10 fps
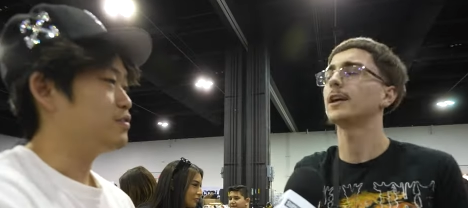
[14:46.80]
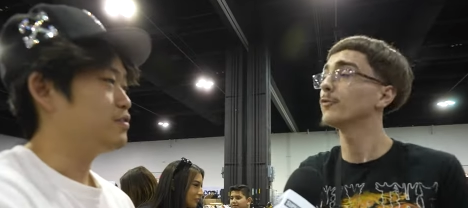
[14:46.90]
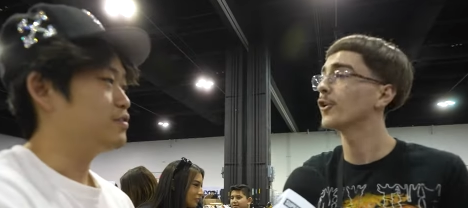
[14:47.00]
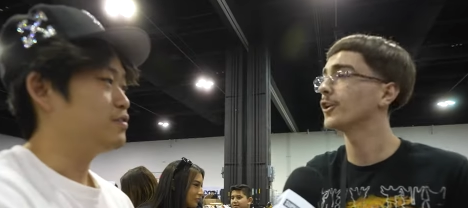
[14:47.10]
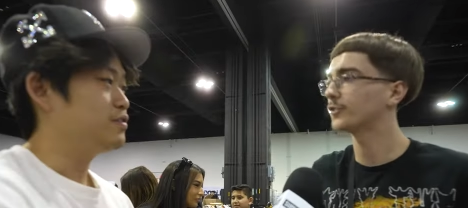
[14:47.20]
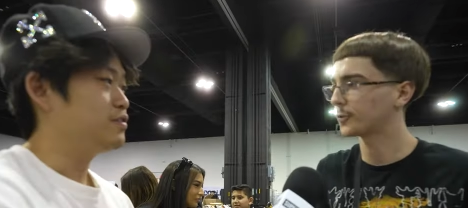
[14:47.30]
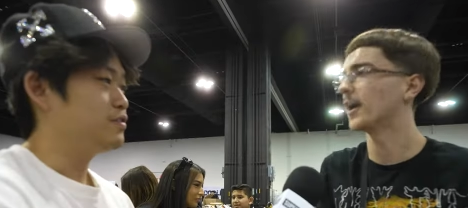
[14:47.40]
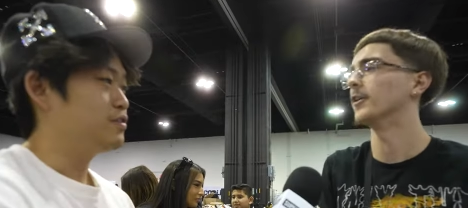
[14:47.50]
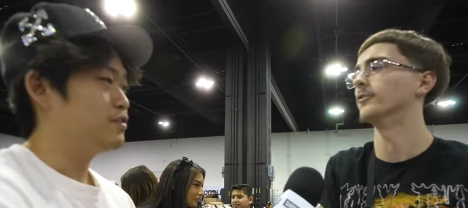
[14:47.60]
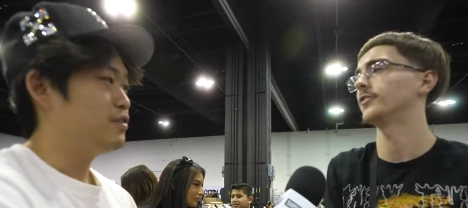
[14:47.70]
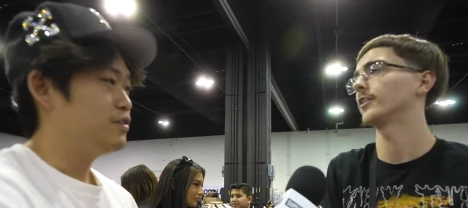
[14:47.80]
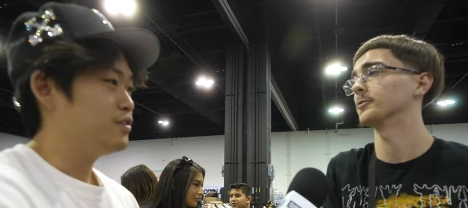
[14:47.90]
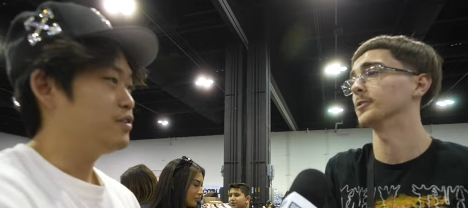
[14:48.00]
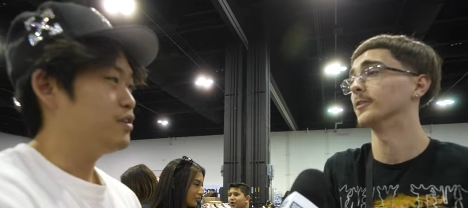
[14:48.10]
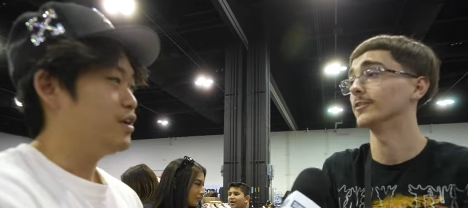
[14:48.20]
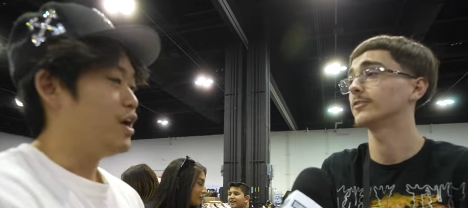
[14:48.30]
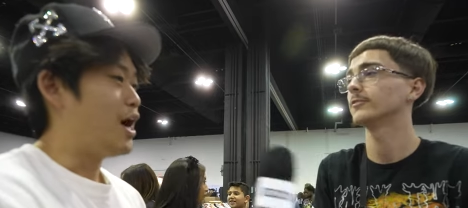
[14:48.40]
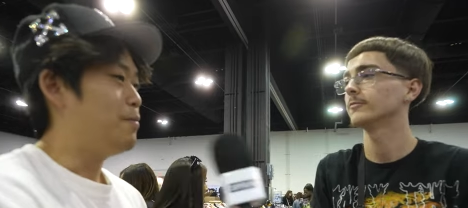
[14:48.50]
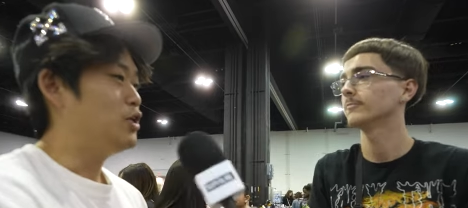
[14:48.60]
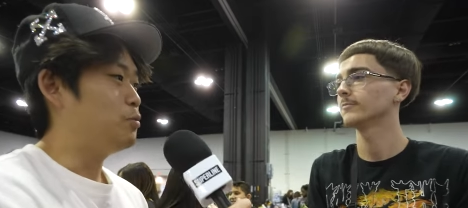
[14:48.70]
Speaker 1: Game Royal 12. that's what it was.
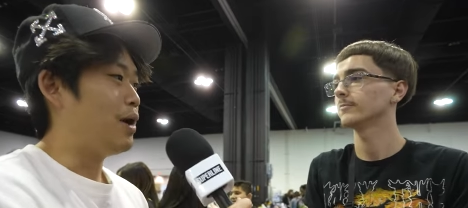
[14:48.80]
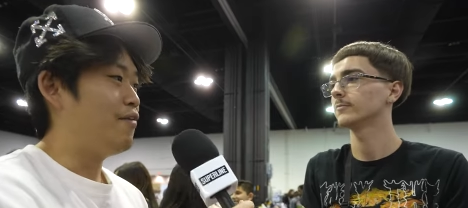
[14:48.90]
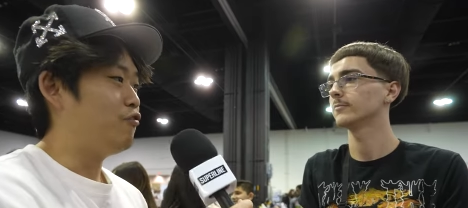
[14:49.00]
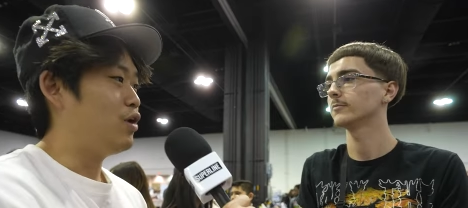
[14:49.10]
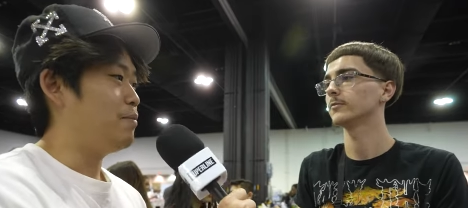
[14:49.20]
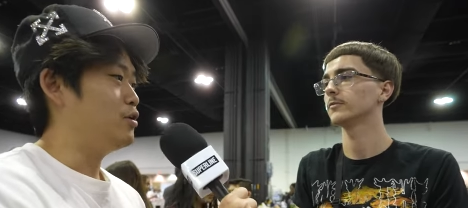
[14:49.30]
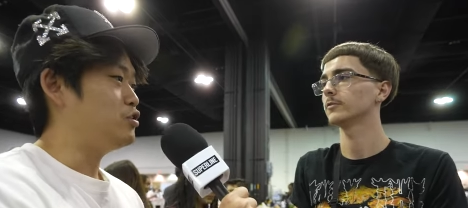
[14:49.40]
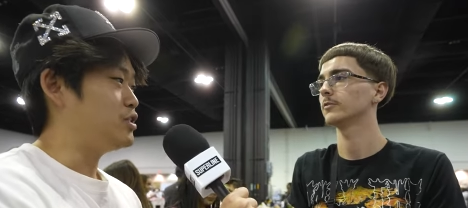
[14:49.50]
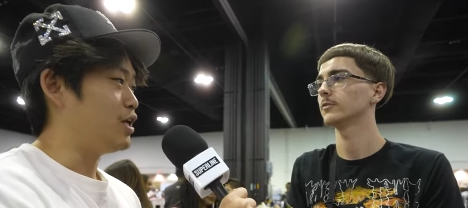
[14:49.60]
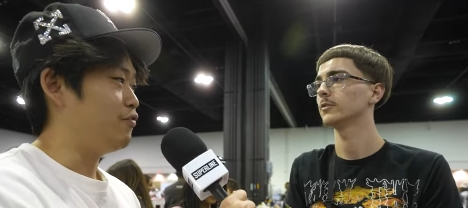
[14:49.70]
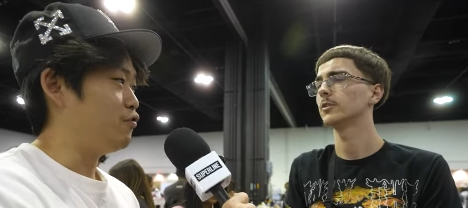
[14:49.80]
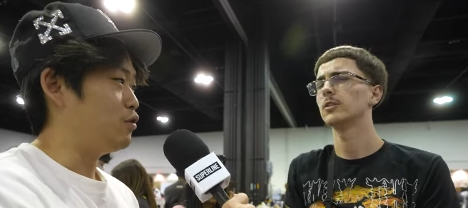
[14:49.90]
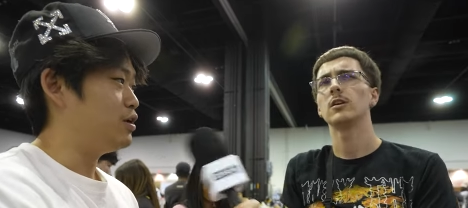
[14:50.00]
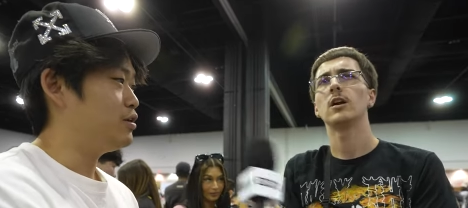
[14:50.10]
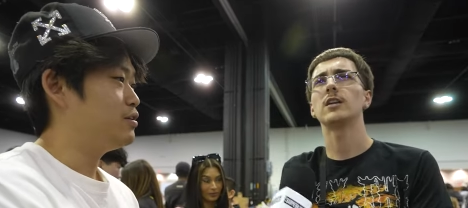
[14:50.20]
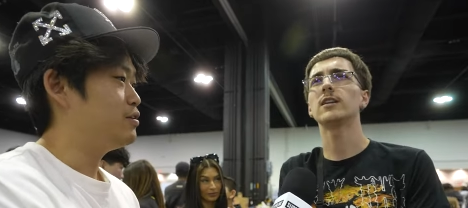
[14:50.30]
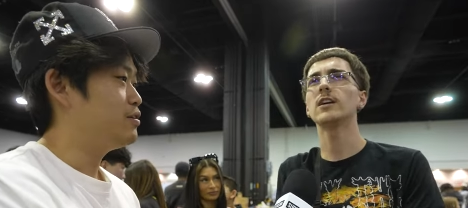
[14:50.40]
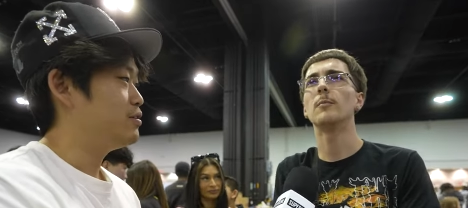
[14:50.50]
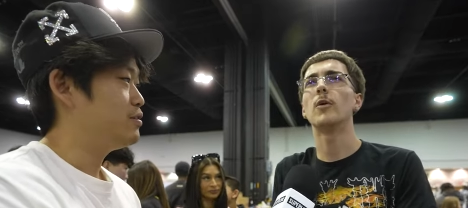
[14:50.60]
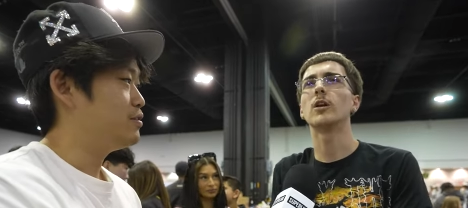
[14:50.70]
How
Speaker 2: much you buy for, how much you selling
Speaker 1: for? I think
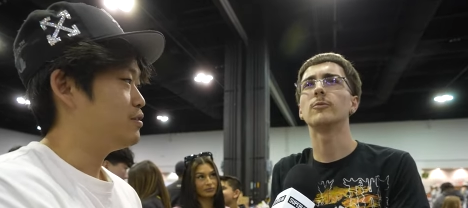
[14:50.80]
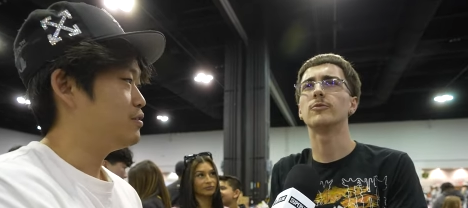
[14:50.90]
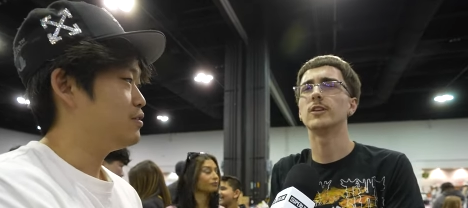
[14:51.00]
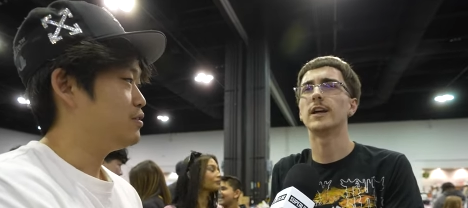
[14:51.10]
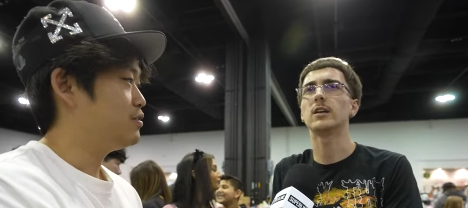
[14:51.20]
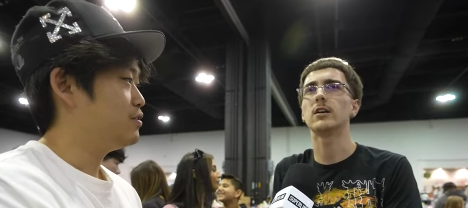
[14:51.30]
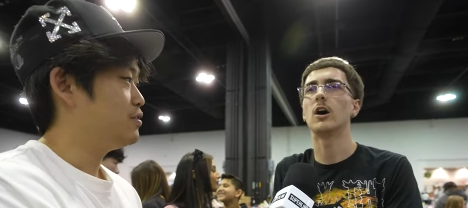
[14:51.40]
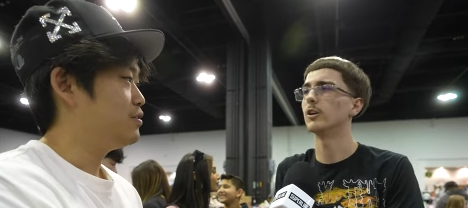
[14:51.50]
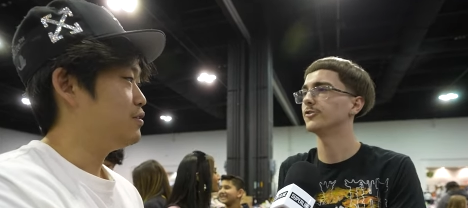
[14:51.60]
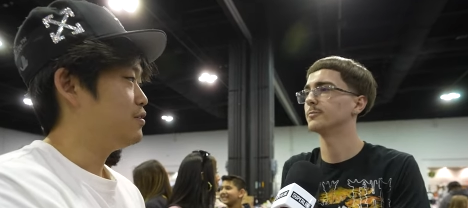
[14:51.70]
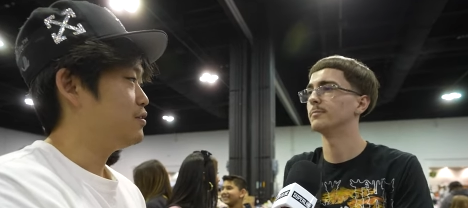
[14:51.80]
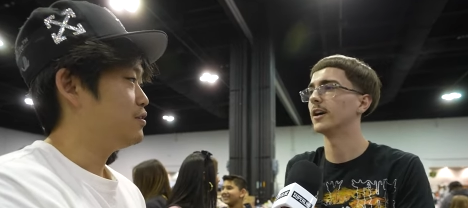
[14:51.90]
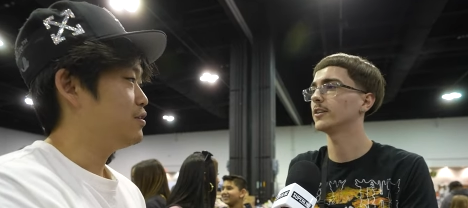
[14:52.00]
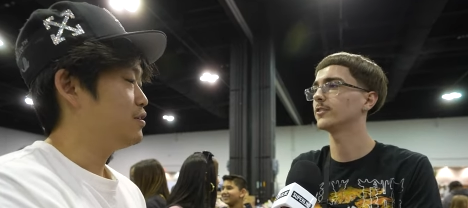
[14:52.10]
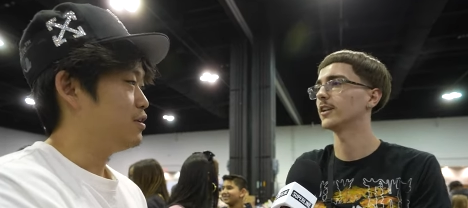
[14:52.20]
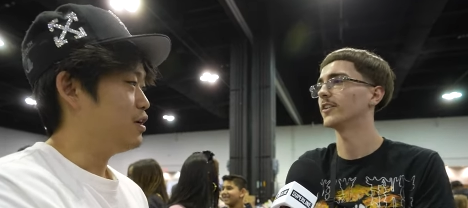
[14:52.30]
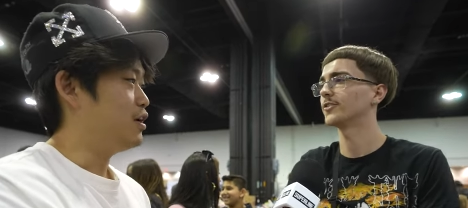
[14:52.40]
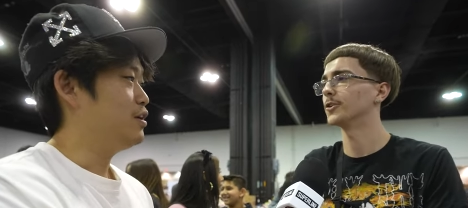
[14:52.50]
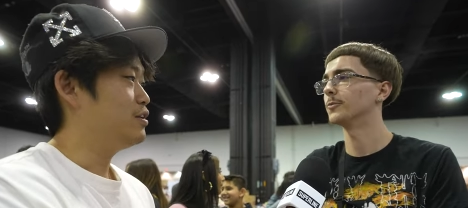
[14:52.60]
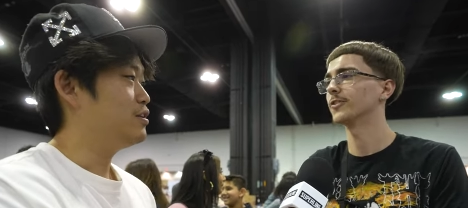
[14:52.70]
I bought them for like 100 bucks and I
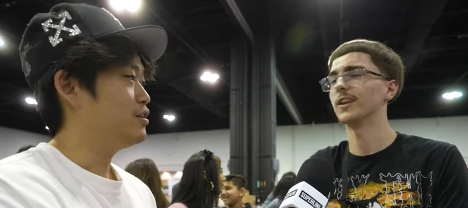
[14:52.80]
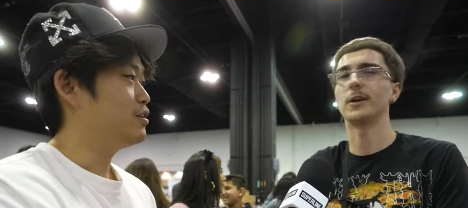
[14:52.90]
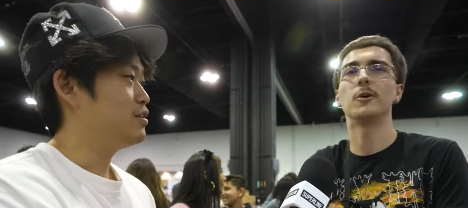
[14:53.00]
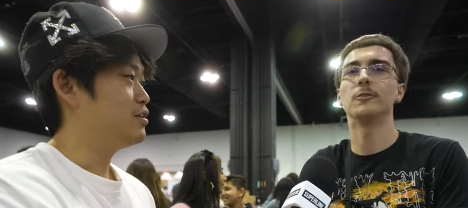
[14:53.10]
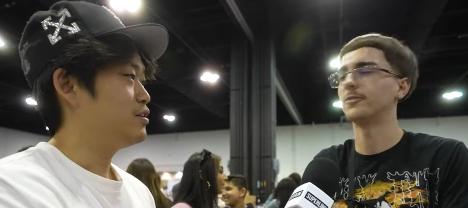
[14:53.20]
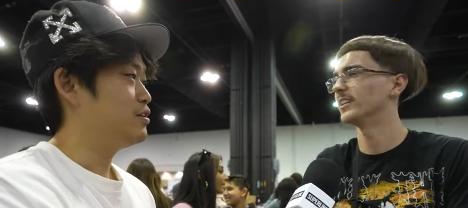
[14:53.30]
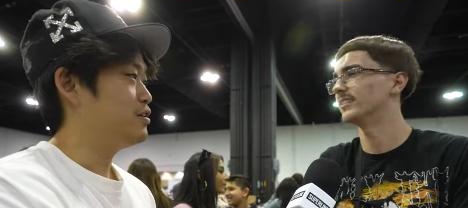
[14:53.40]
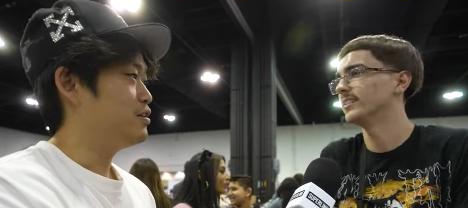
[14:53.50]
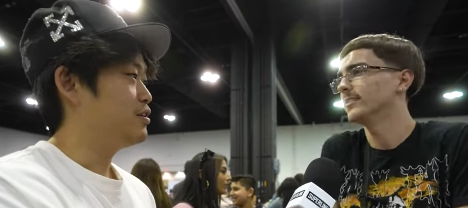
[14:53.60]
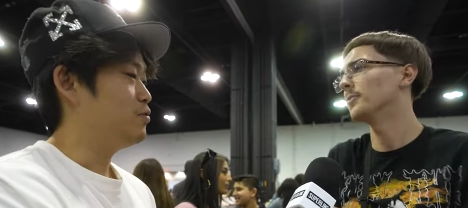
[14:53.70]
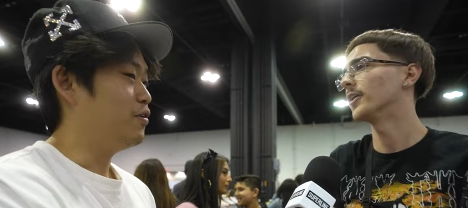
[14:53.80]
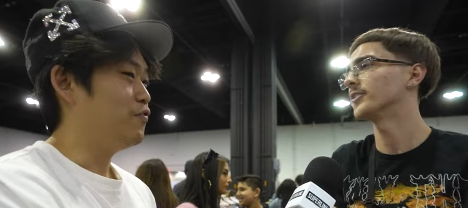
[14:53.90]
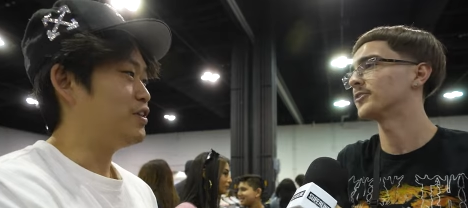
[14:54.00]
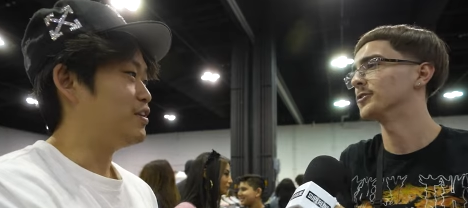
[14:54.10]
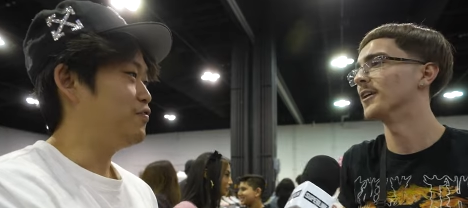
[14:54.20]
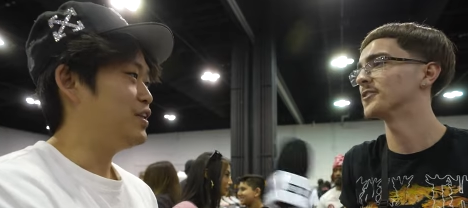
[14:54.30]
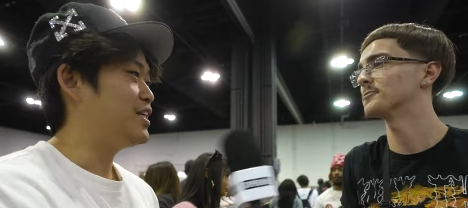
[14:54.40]
sold them for like 150. It wasn't too much.